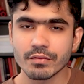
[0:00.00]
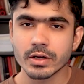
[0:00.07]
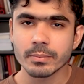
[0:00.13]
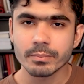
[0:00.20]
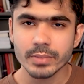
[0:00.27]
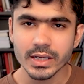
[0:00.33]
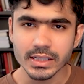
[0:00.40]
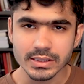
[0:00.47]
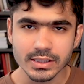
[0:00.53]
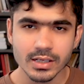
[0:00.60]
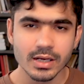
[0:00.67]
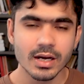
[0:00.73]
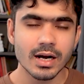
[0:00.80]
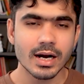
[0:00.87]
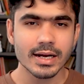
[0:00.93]
one place.
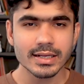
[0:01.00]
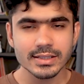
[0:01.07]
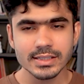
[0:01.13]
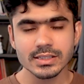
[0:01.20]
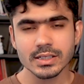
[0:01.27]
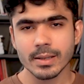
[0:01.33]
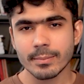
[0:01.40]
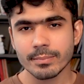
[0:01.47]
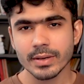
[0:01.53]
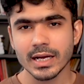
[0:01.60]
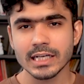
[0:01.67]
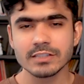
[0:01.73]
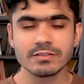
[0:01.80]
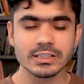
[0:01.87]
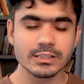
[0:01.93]
Again, there's a
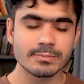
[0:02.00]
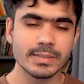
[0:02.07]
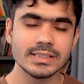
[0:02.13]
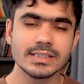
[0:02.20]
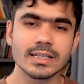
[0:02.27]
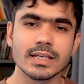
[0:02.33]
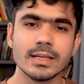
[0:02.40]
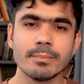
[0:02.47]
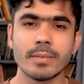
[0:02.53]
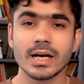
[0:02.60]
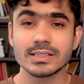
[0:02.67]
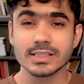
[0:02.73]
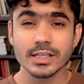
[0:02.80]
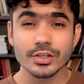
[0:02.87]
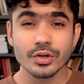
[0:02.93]
compliance which is basically
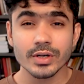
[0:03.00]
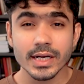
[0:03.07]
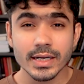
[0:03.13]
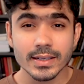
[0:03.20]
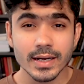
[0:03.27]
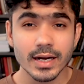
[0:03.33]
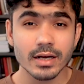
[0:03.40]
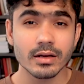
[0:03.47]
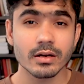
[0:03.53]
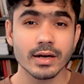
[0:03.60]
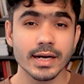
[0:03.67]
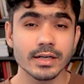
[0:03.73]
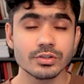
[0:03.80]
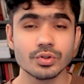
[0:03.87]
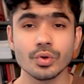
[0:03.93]
masking your data,
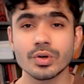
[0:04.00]
right? So